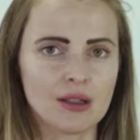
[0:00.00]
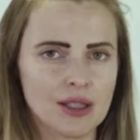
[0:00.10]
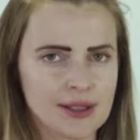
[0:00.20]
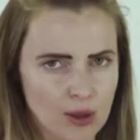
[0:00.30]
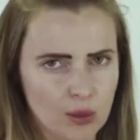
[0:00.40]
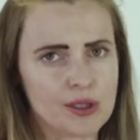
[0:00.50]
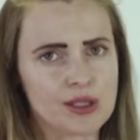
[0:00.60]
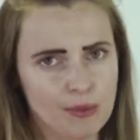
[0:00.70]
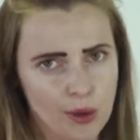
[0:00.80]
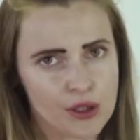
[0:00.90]
It's almost
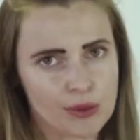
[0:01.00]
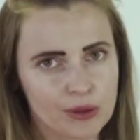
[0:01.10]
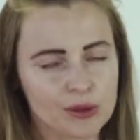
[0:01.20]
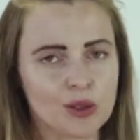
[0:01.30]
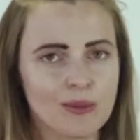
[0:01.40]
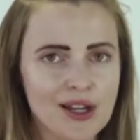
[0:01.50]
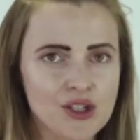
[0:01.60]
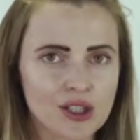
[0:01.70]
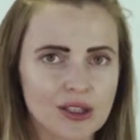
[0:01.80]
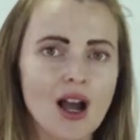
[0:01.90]
impossible to
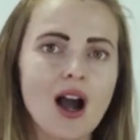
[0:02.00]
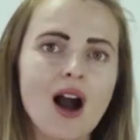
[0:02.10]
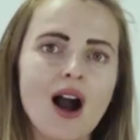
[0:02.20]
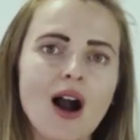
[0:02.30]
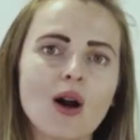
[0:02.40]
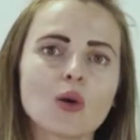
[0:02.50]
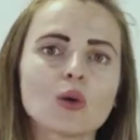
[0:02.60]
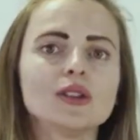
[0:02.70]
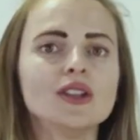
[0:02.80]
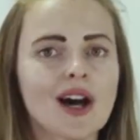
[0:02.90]
imagine
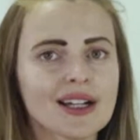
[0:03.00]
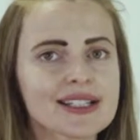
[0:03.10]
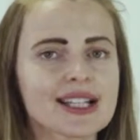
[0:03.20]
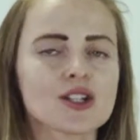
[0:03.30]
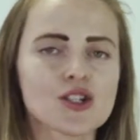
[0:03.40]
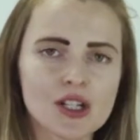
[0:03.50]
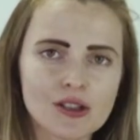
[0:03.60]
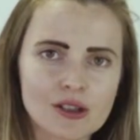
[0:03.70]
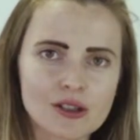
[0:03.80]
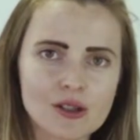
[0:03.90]
how nice and
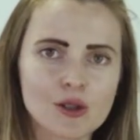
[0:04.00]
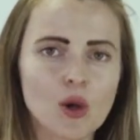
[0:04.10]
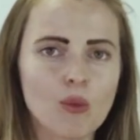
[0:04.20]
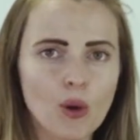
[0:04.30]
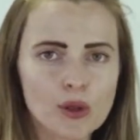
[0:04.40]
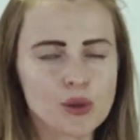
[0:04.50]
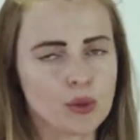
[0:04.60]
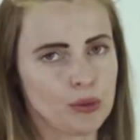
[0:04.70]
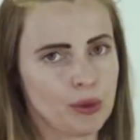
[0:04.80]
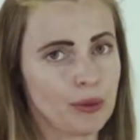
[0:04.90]
generous your boss
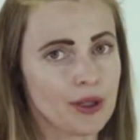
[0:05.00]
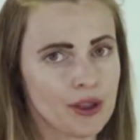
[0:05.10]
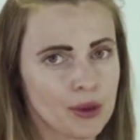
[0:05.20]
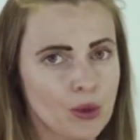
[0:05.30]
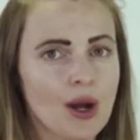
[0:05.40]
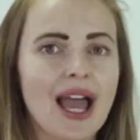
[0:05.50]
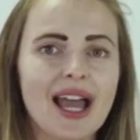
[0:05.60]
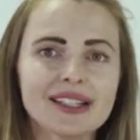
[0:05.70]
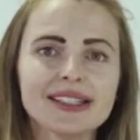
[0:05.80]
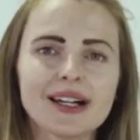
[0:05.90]
would be with you
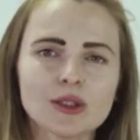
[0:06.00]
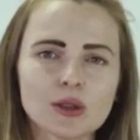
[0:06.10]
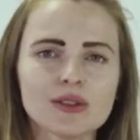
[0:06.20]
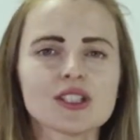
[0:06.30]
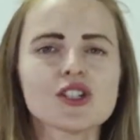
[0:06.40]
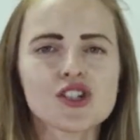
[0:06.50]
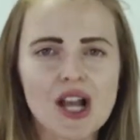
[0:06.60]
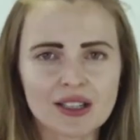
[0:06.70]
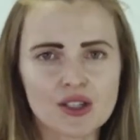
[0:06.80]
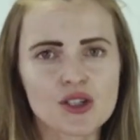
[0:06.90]
at the end of this
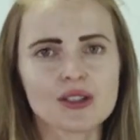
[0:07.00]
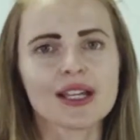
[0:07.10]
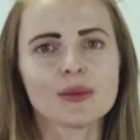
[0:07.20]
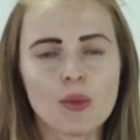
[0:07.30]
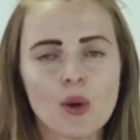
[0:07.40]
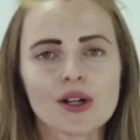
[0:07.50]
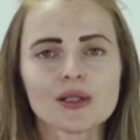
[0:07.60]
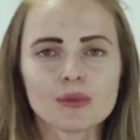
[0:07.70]
challenging and boring